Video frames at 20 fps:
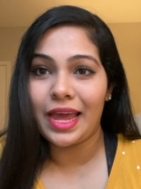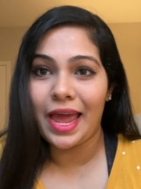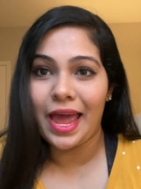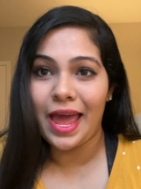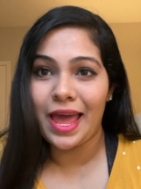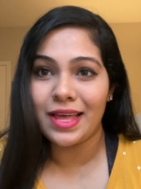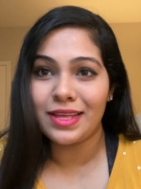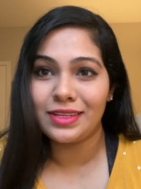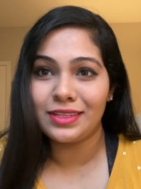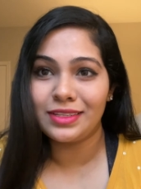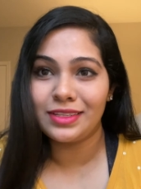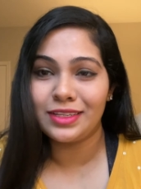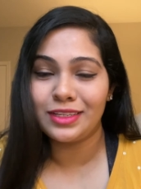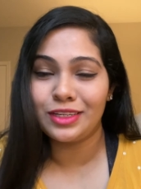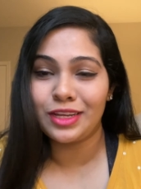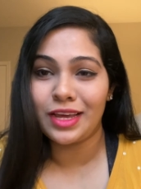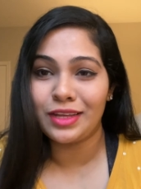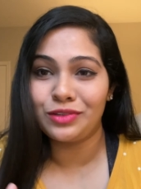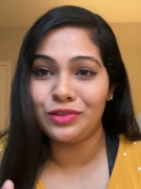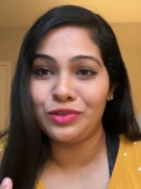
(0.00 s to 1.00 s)

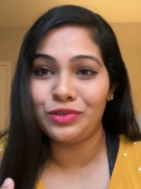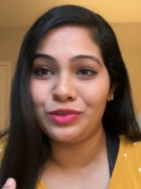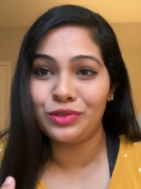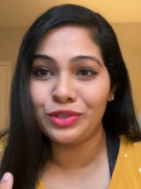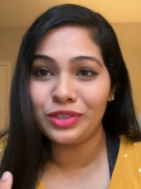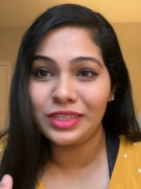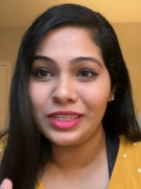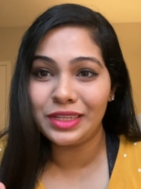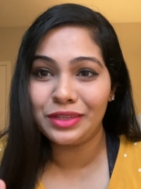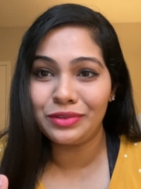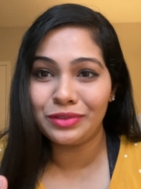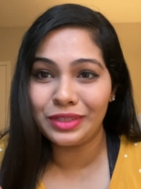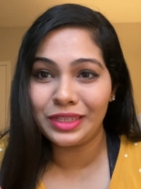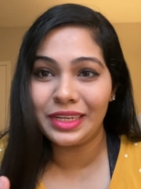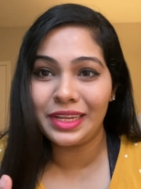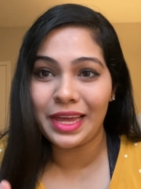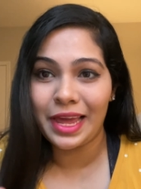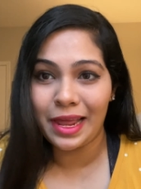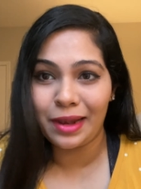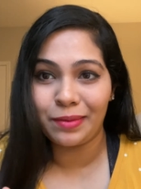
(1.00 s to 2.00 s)
has
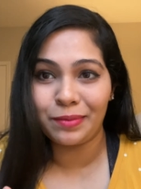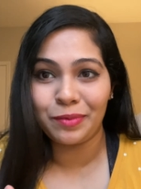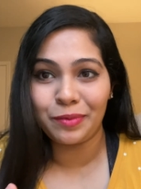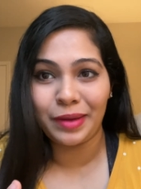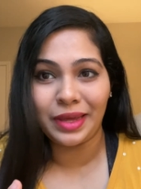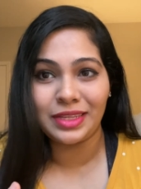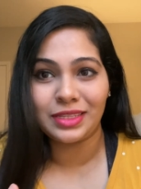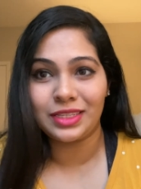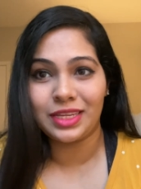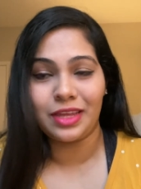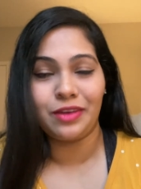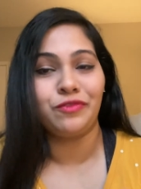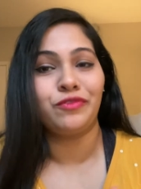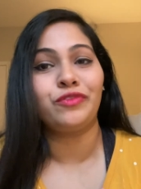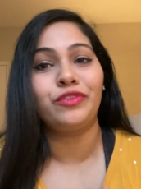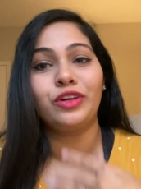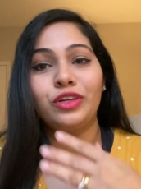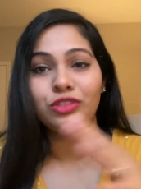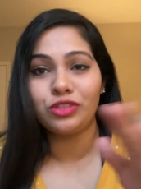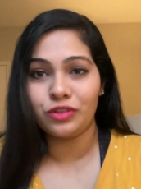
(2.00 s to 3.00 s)
really helped my skin.
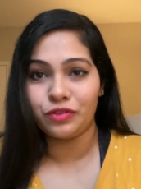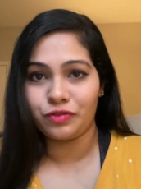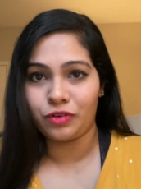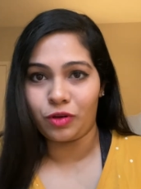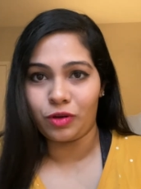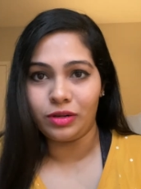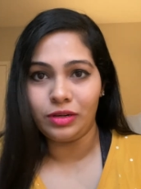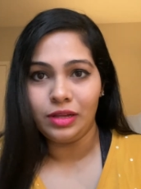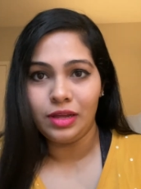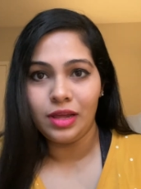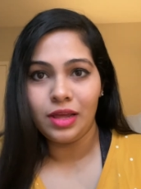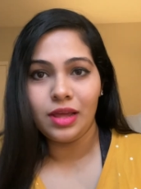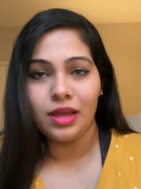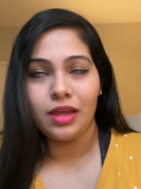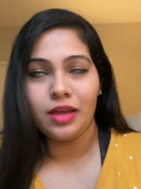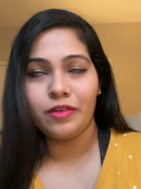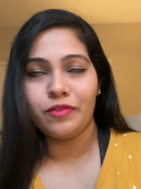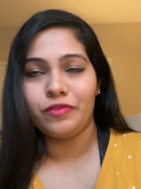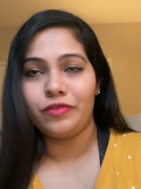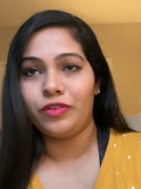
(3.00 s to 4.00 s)
First of all,
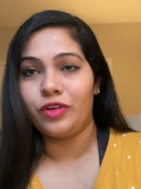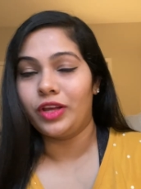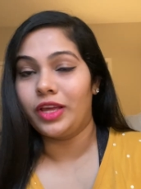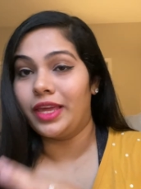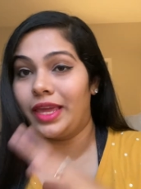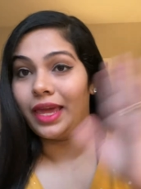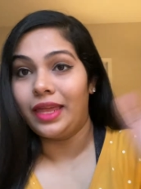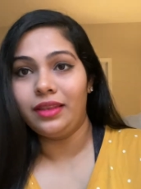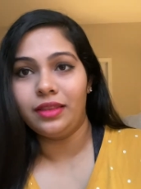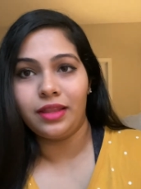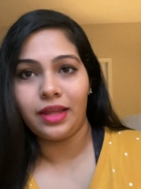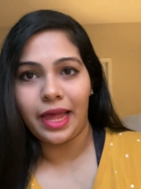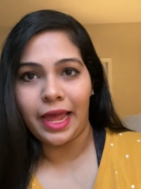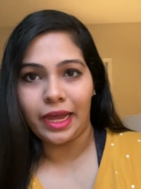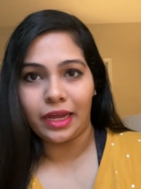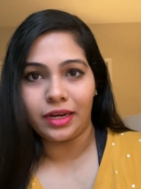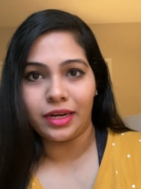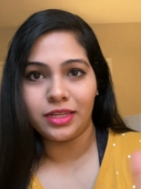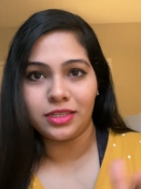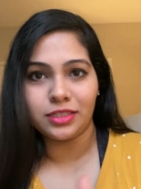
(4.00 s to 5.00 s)
forget the
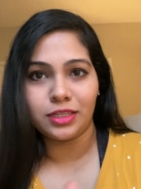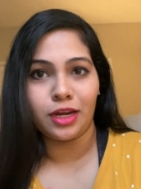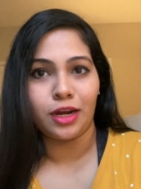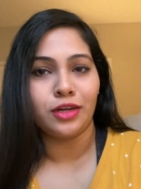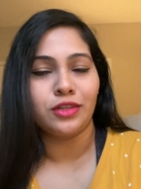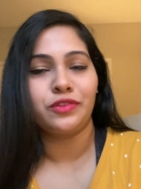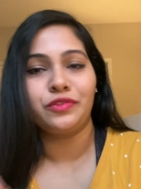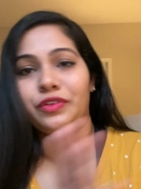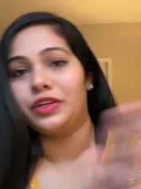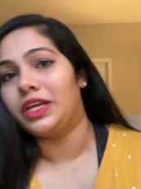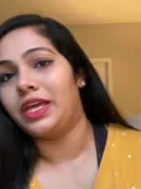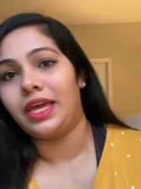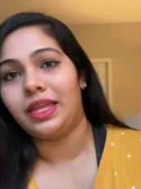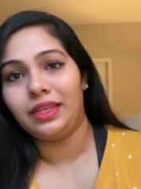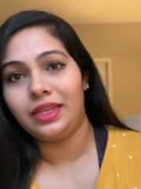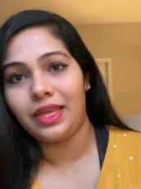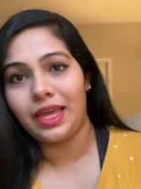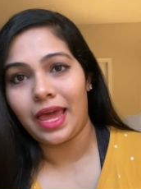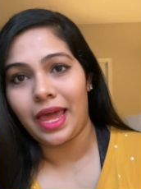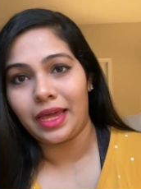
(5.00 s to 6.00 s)
acne scars,
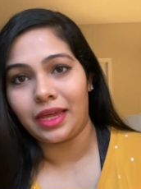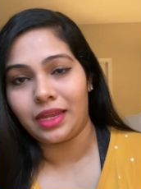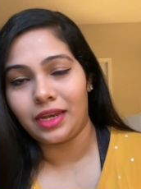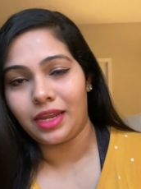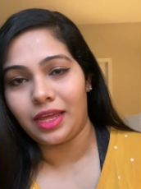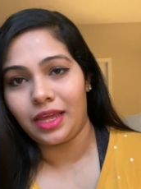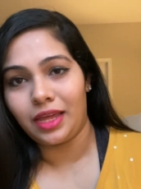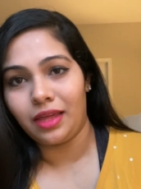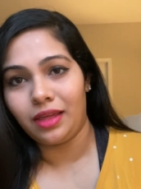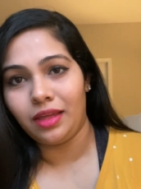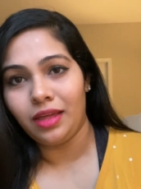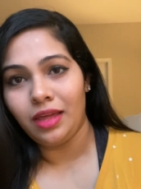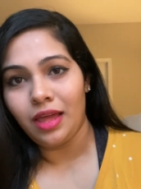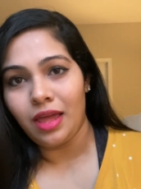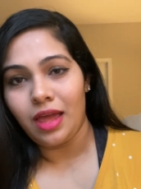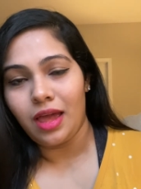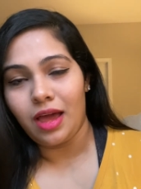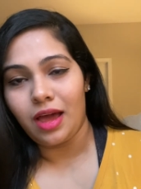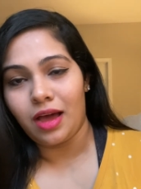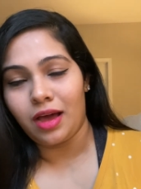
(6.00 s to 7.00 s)
forget the acne.
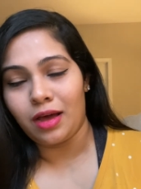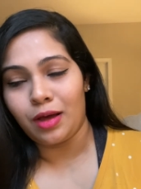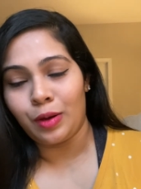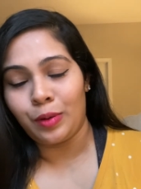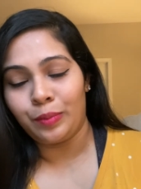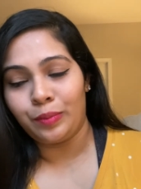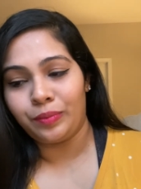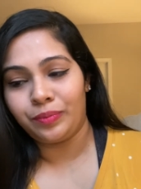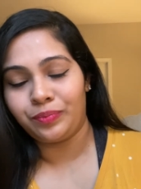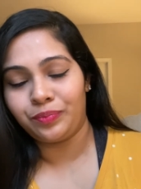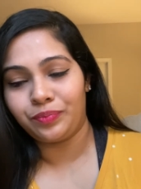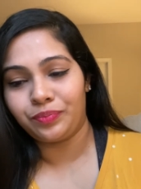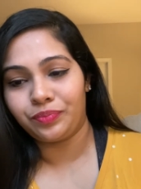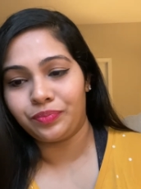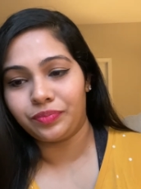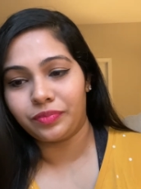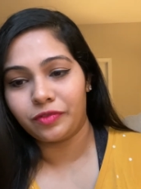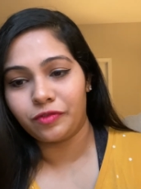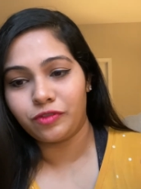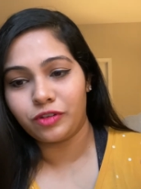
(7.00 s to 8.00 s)

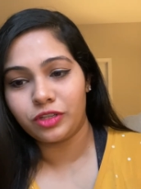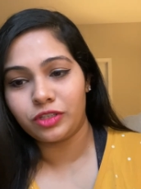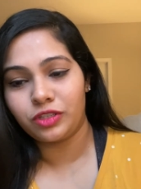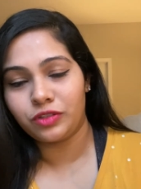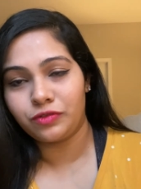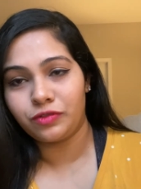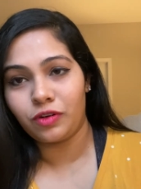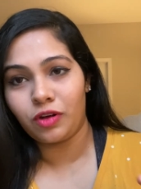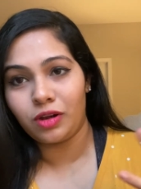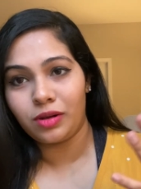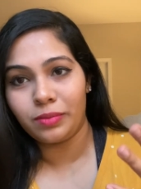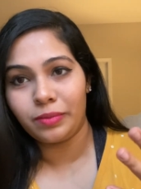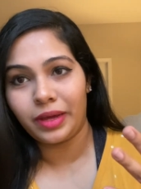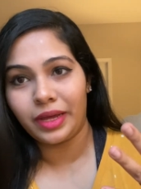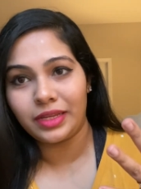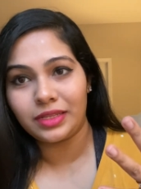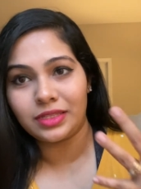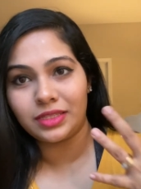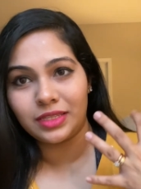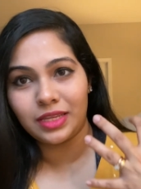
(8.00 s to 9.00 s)
First of all,
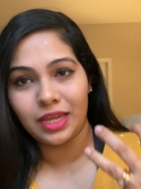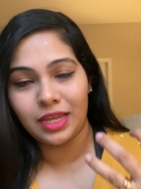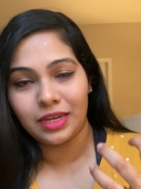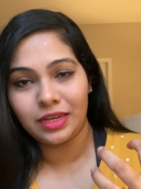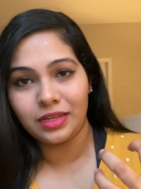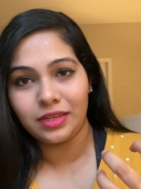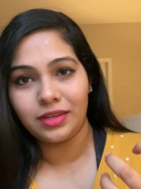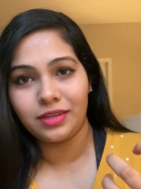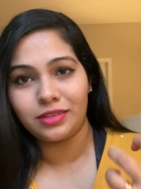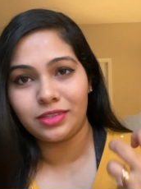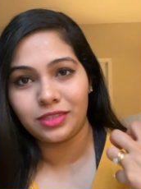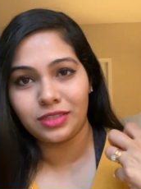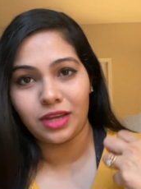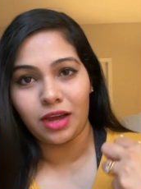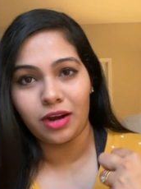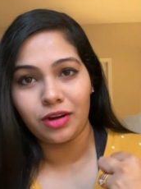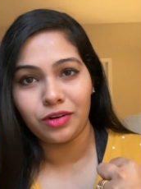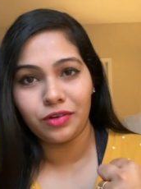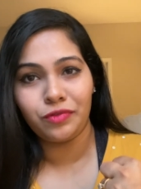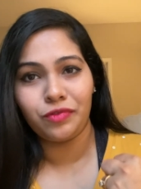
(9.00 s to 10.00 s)
my skin
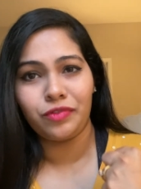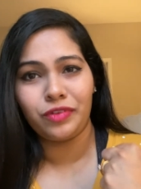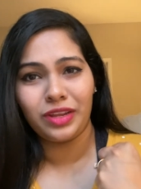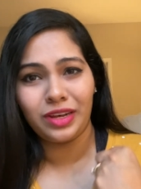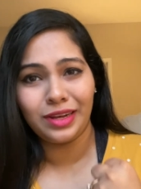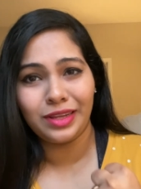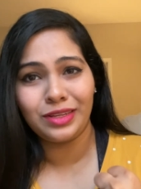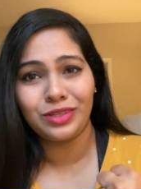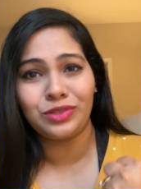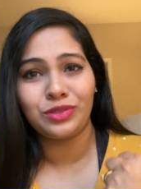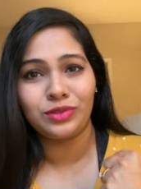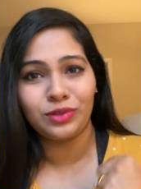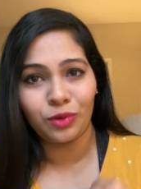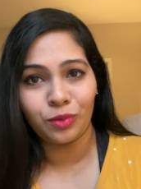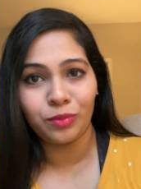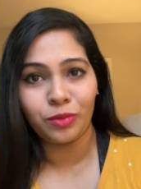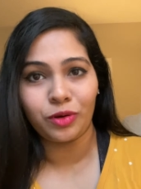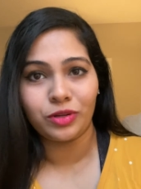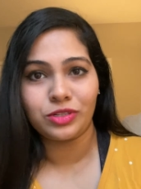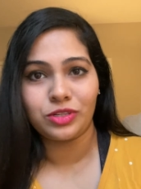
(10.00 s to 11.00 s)
started feeling so
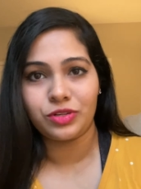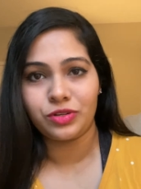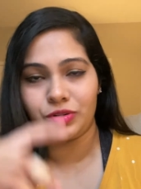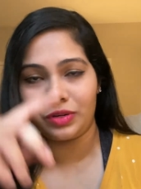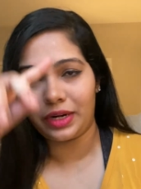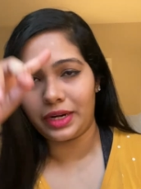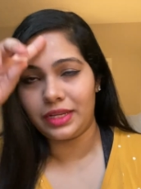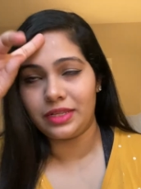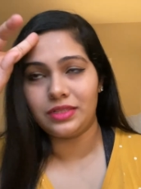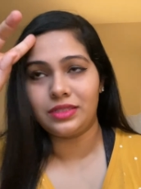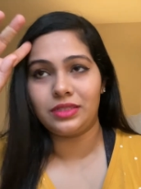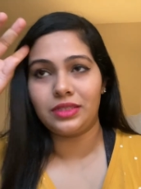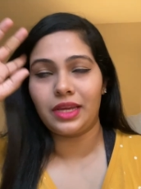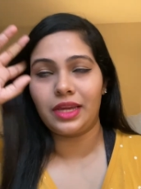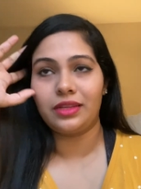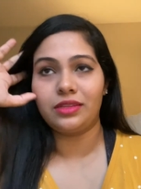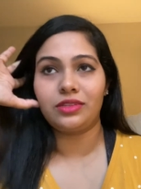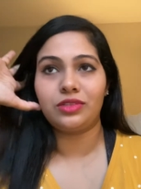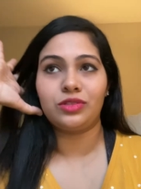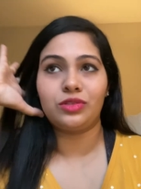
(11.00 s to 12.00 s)
moisturized
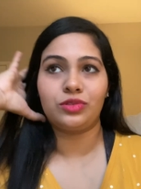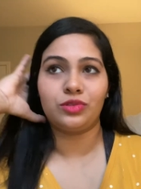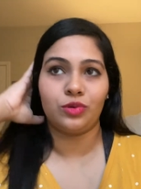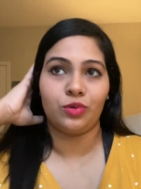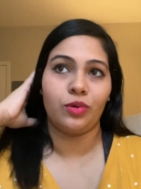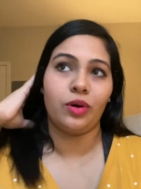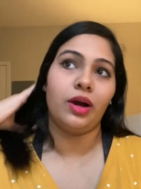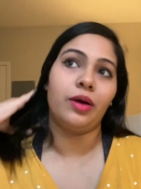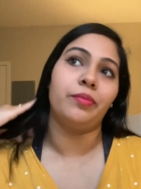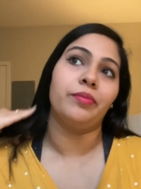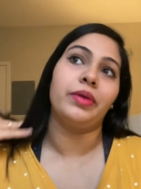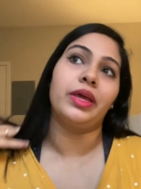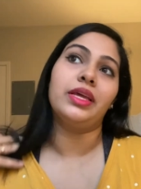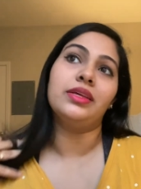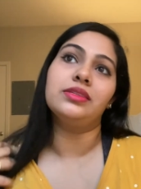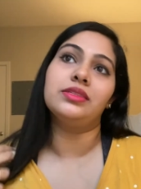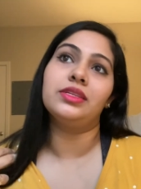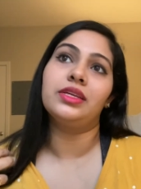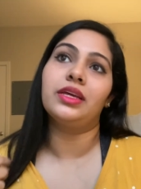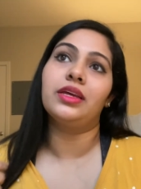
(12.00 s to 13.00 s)
and so
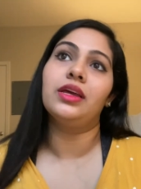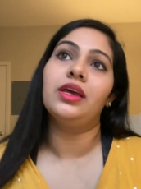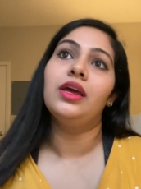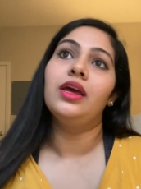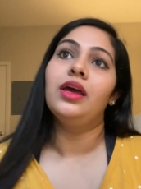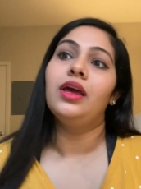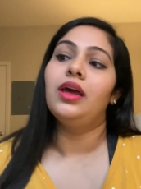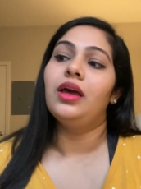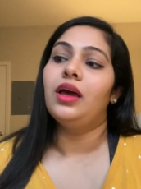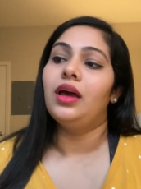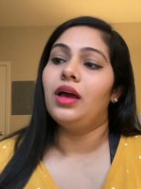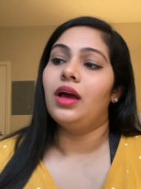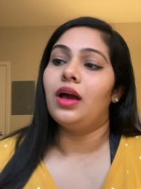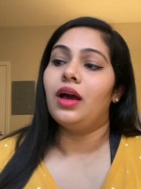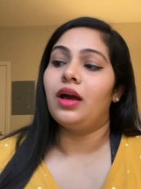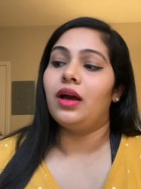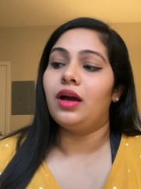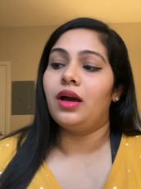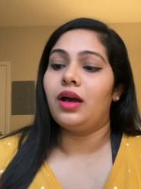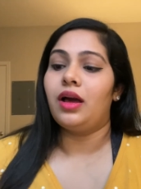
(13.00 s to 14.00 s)
amazing,
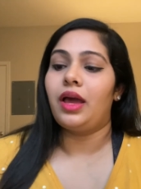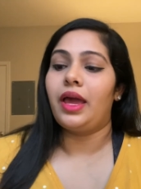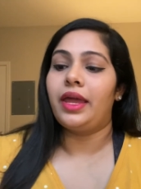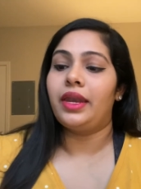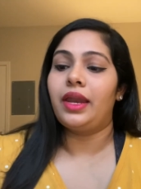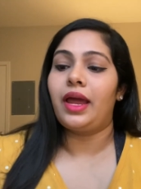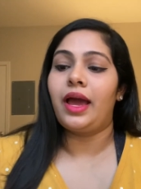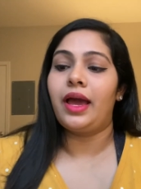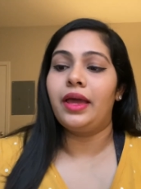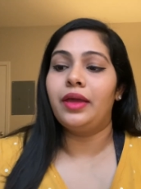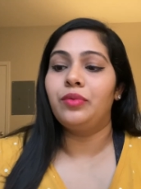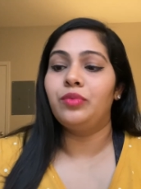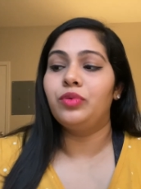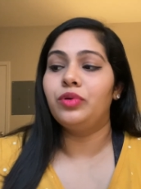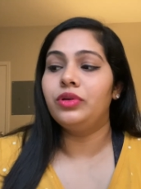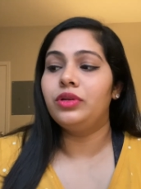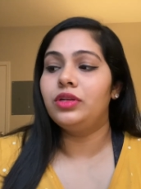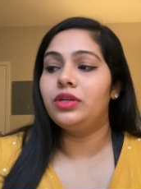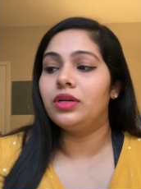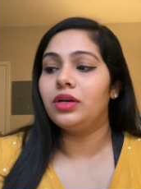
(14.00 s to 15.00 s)
and I
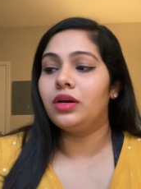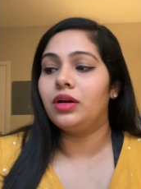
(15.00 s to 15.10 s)
would